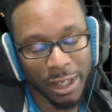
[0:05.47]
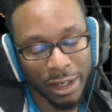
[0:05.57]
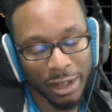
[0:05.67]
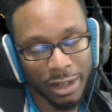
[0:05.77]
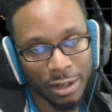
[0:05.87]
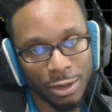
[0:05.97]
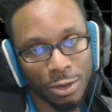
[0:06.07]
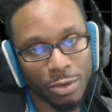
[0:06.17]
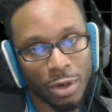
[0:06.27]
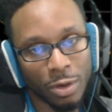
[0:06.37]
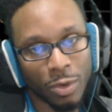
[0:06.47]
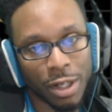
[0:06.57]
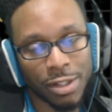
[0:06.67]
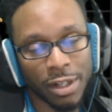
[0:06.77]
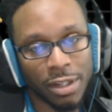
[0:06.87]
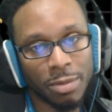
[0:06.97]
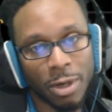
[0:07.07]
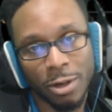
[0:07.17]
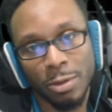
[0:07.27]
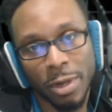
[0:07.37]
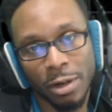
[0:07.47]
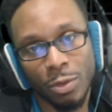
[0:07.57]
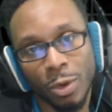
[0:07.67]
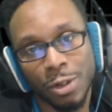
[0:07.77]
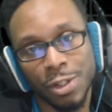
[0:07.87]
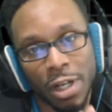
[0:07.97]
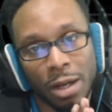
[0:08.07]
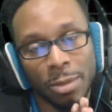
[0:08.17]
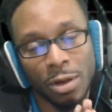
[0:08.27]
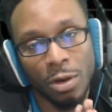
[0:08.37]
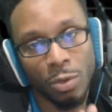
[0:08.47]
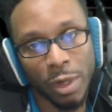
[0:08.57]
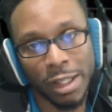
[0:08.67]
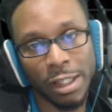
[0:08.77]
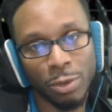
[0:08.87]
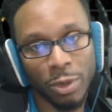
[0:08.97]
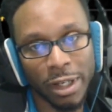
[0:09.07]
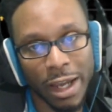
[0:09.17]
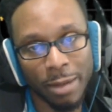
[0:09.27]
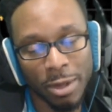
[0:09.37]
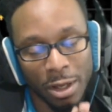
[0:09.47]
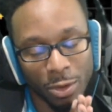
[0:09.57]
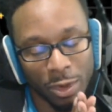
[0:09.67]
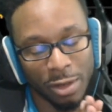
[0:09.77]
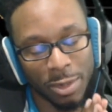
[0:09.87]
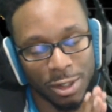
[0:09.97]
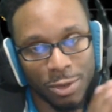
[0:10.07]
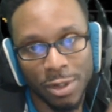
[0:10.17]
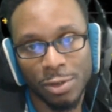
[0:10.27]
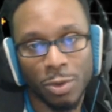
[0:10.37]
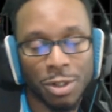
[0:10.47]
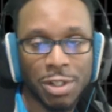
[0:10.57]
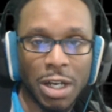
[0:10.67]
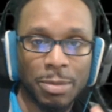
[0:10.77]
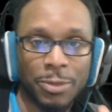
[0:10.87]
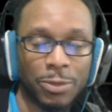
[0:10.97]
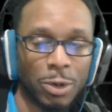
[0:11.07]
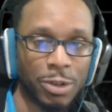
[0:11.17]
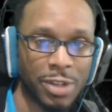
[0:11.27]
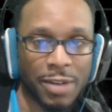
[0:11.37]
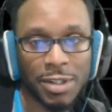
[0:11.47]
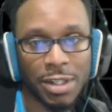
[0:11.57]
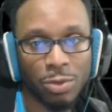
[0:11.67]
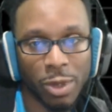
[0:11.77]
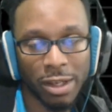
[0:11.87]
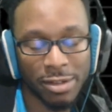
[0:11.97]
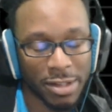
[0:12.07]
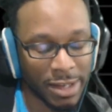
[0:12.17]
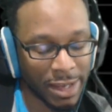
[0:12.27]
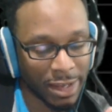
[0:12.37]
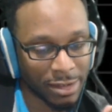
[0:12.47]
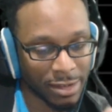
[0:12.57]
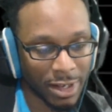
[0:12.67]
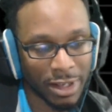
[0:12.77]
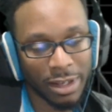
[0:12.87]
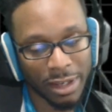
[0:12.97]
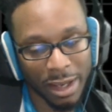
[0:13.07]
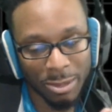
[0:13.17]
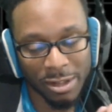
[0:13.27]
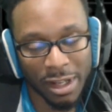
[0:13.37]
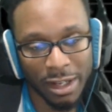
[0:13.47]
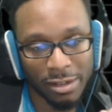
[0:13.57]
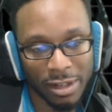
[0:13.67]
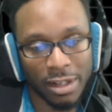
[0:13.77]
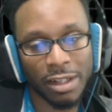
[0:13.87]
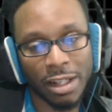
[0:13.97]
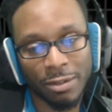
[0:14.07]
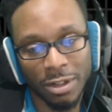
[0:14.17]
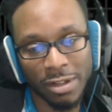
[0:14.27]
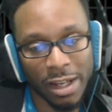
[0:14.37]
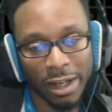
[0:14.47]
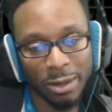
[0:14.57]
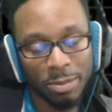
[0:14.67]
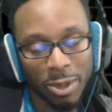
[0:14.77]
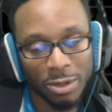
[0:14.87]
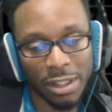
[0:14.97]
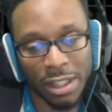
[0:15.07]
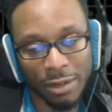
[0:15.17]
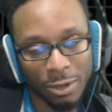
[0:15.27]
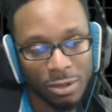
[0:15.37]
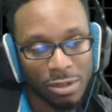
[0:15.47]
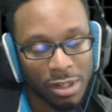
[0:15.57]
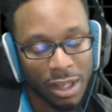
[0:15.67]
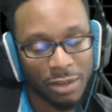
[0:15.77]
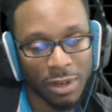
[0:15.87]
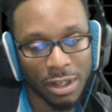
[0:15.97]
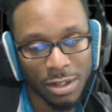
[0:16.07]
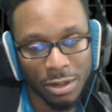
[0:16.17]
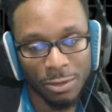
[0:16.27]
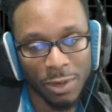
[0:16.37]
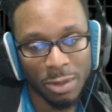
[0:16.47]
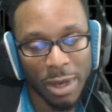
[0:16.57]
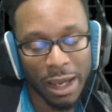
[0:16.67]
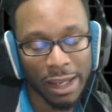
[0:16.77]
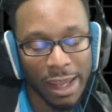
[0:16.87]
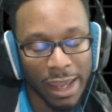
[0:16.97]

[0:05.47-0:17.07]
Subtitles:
Kid, and you are watching the Mario Maker Workshop weekly recap. We have been doing this workshop for 17 weeks, studying game design, studying level design, building levels, giving each other feedback,